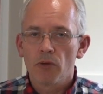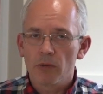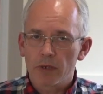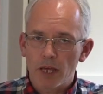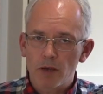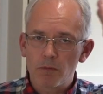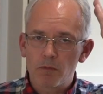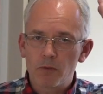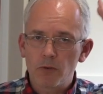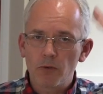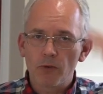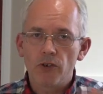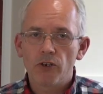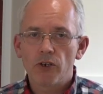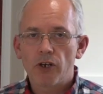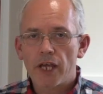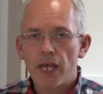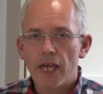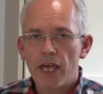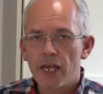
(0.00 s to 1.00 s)
Get 4 in
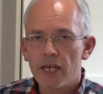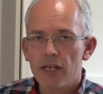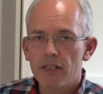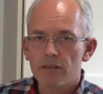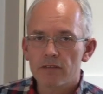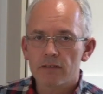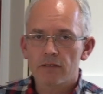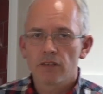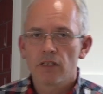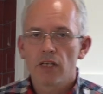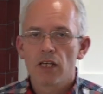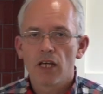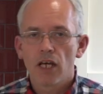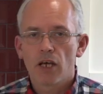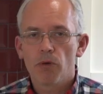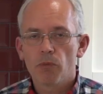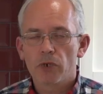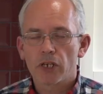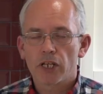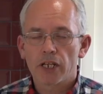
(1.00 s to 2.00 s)
our heads
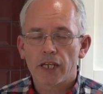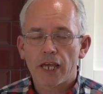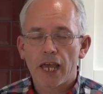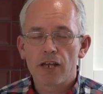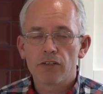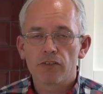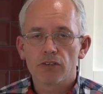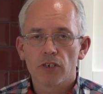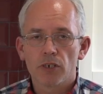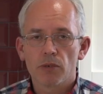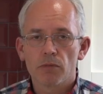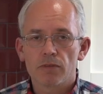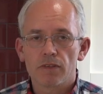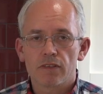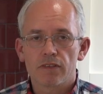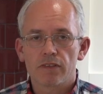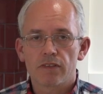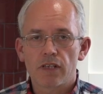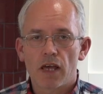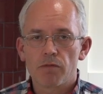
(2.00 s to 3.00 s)
and we're going to count on up to
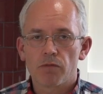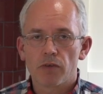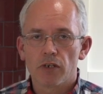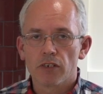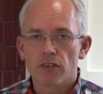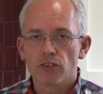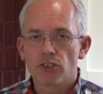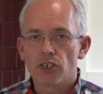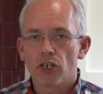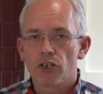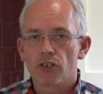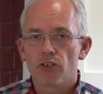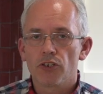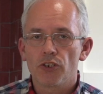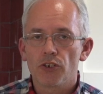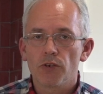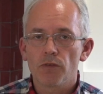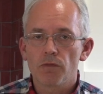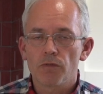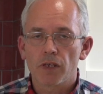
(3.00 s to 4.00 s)
7, showing a
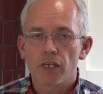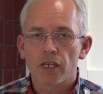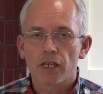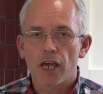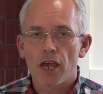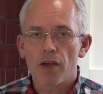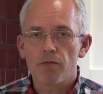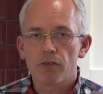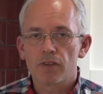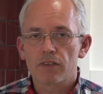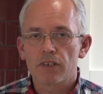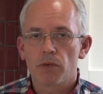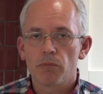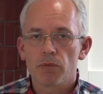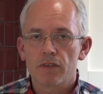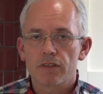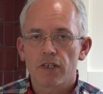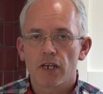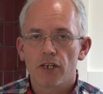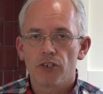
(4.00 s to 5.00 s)
new finger every time
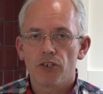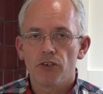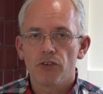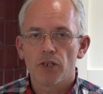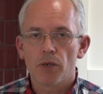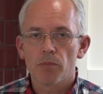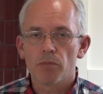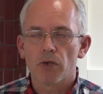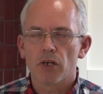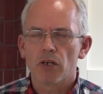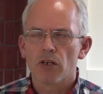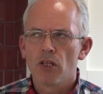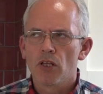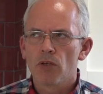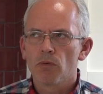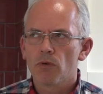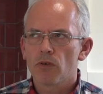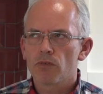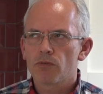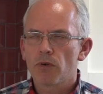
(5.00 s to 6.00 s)
we say a new number.
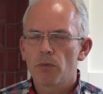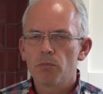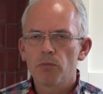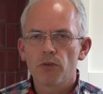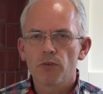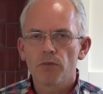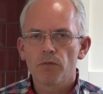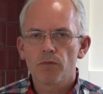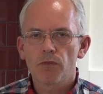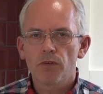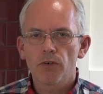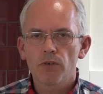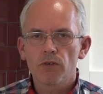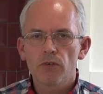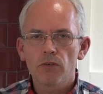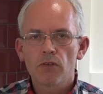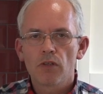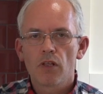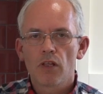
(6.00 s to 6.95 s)
What's one more than 4?